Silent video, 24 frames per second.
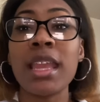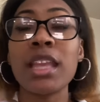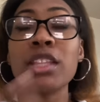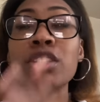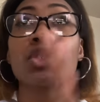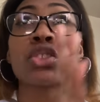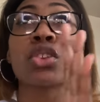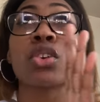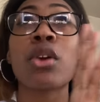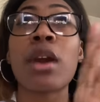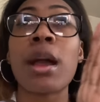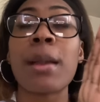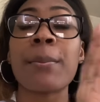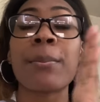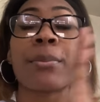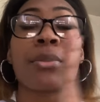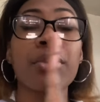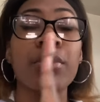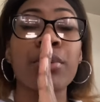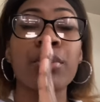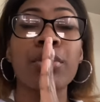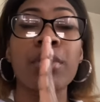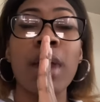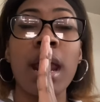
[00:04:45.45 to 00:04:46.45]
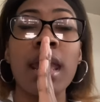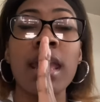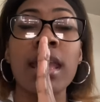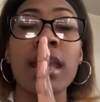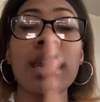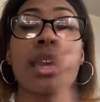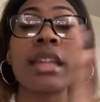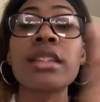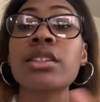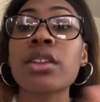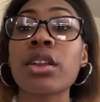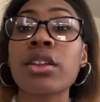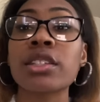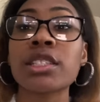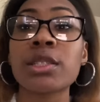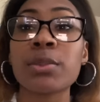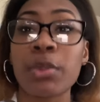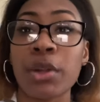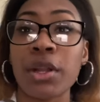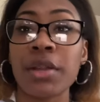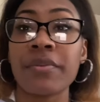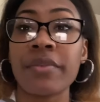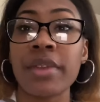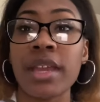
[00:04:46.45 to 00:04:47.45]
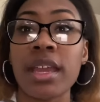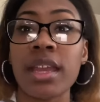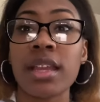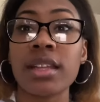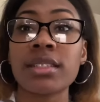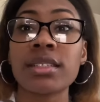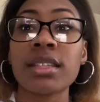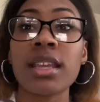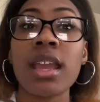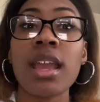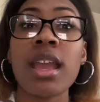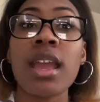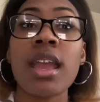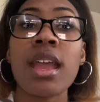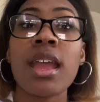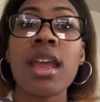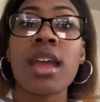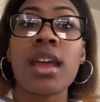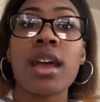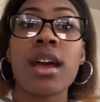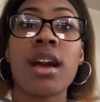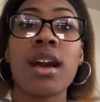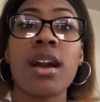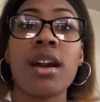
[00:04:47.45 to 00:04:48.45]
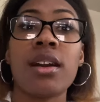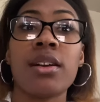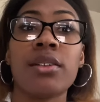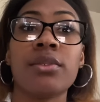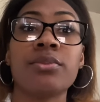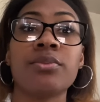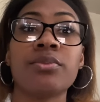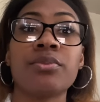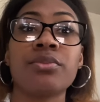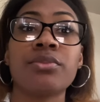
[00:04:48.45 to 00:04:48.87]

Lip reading: So I'm praying it turns perfect, and